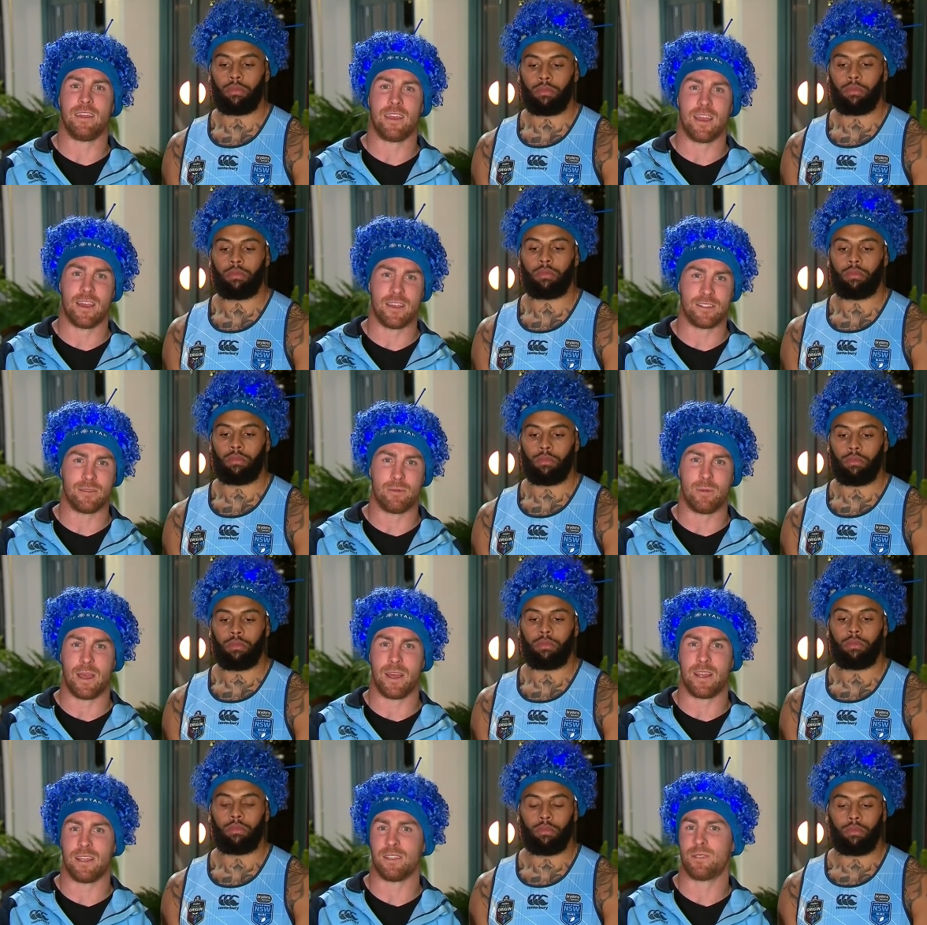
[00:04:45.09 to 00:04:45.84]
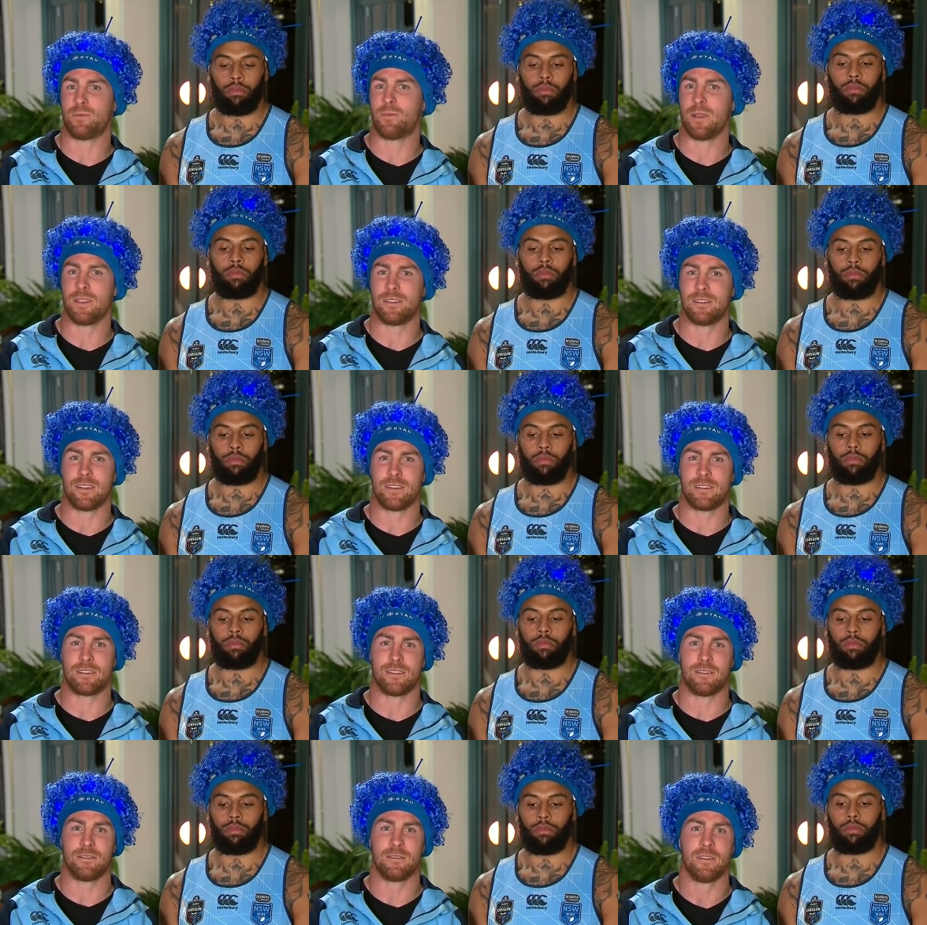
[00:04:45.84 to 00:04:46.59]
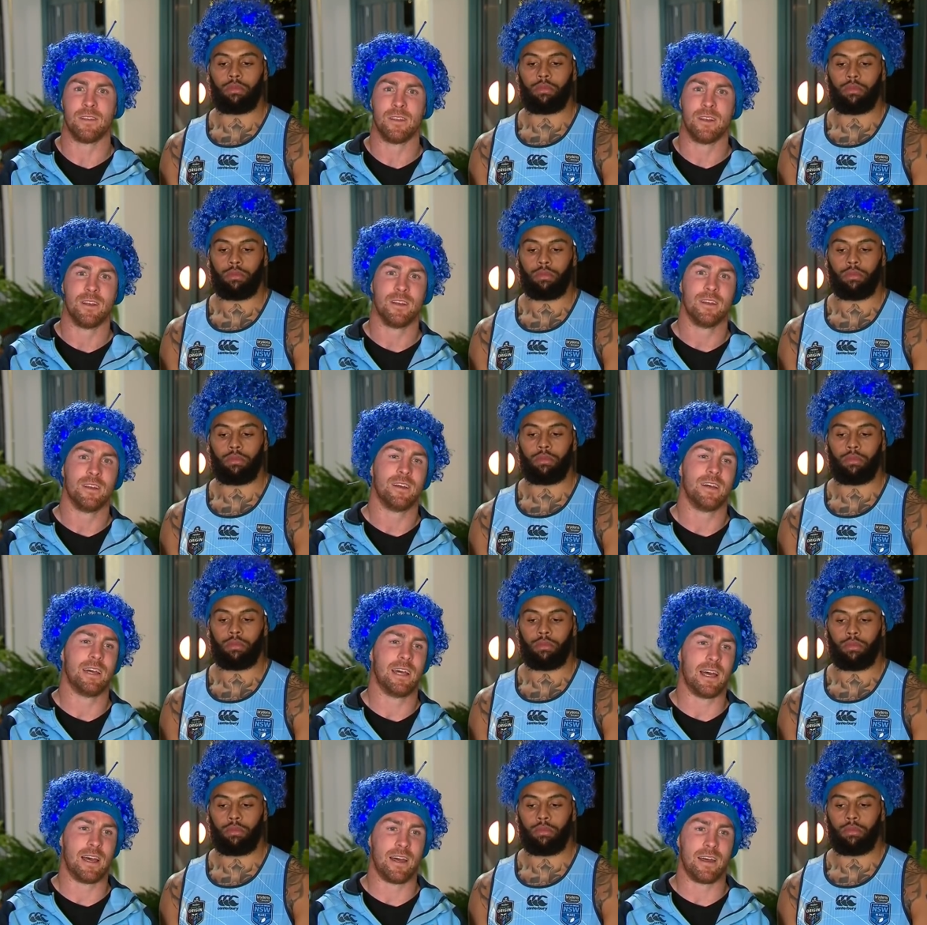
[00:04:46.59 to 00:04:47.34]
Speaker 1: He goes about his business, and
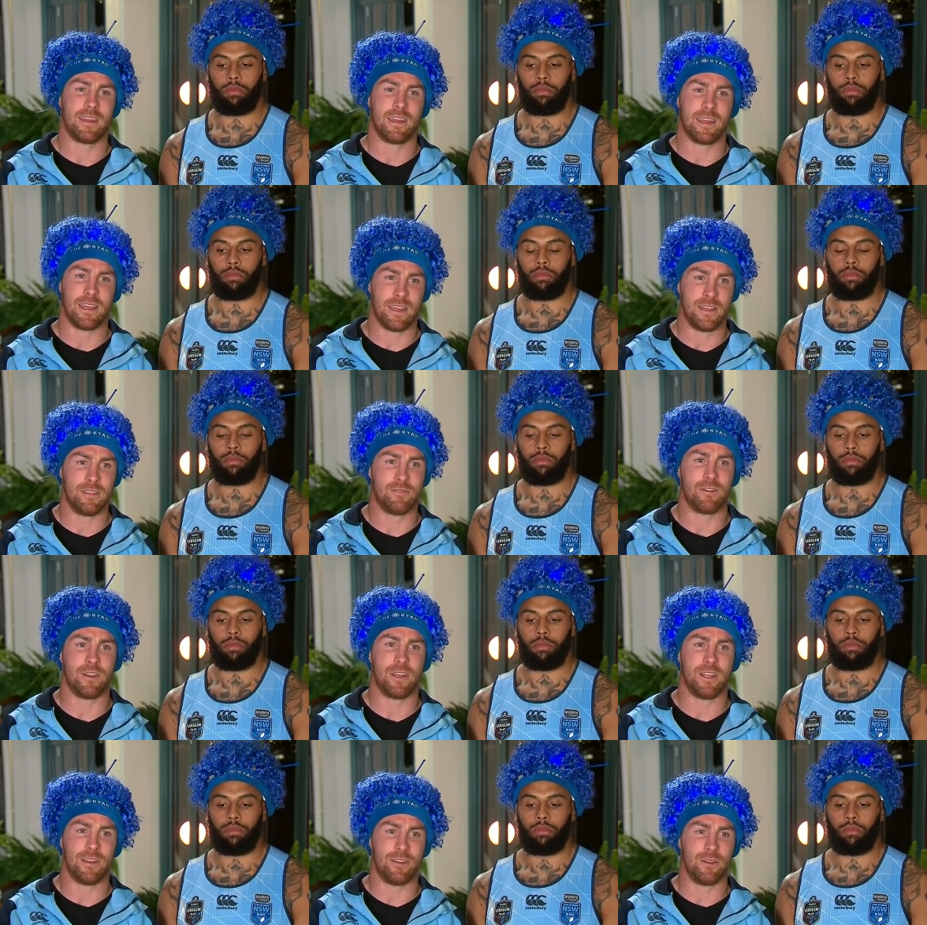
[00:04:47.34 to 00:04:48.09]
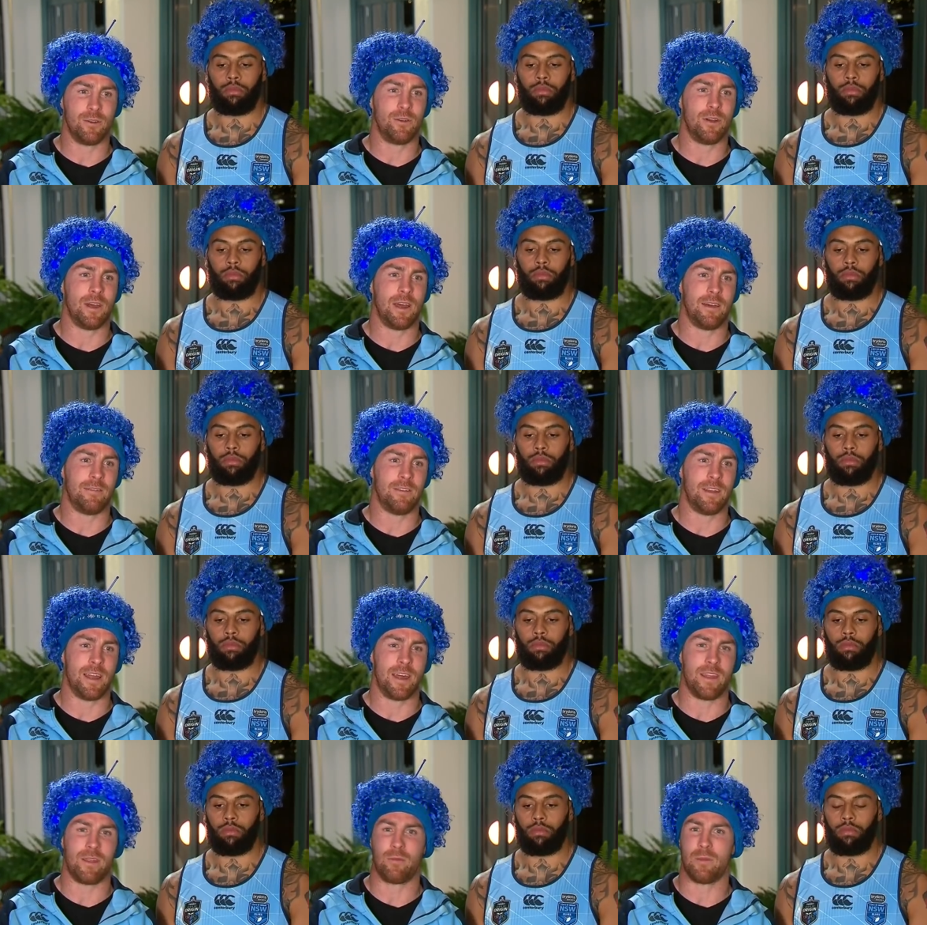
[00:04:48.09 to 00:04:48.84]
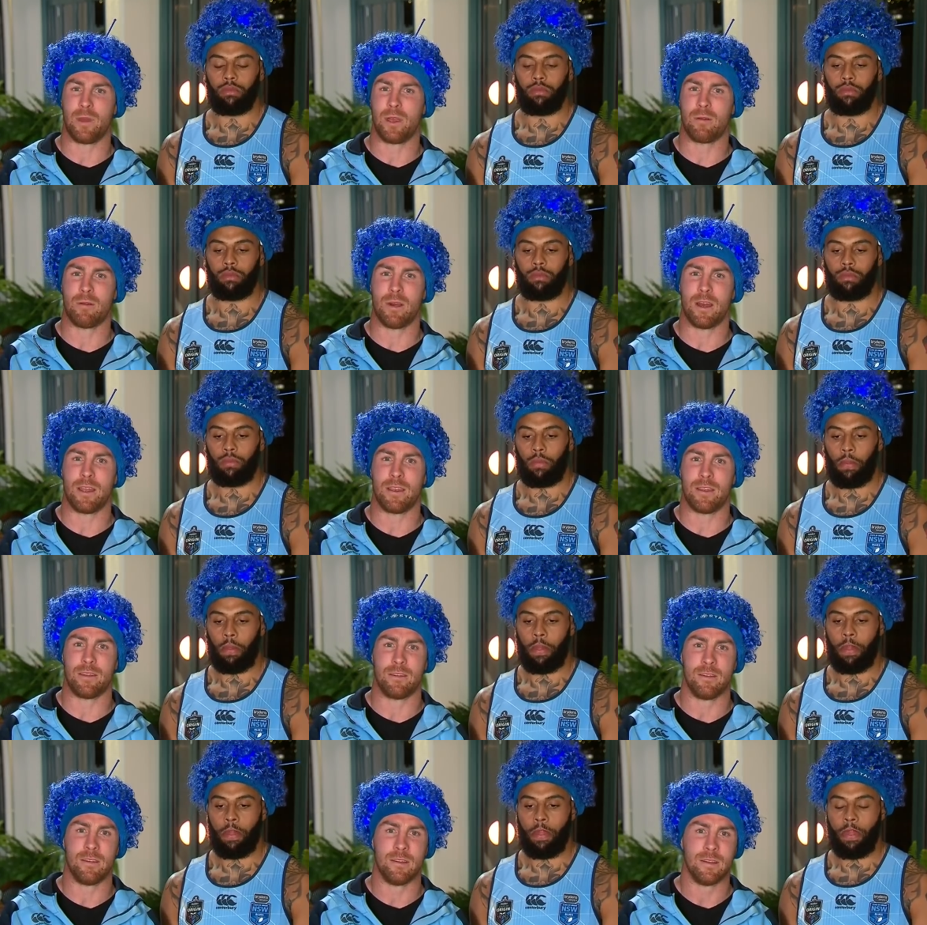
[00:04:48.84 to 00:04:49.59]
uh, I think he's ready to have another big
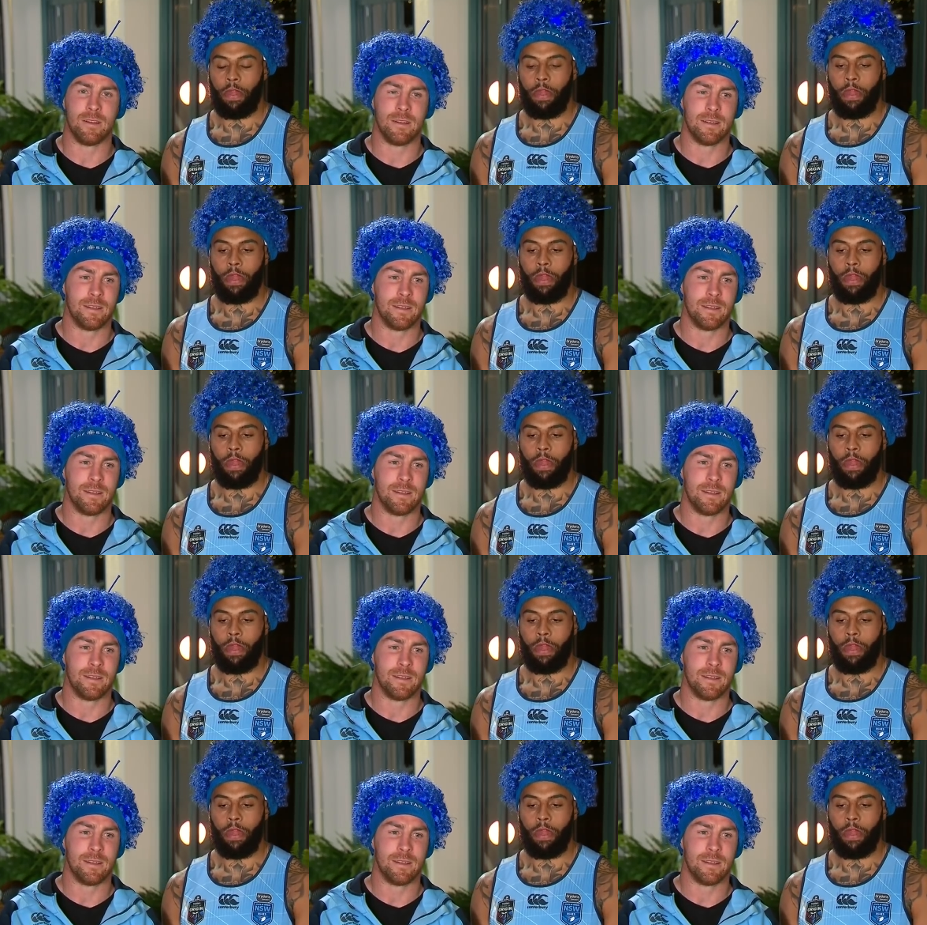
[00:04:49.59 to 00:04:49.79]
one. And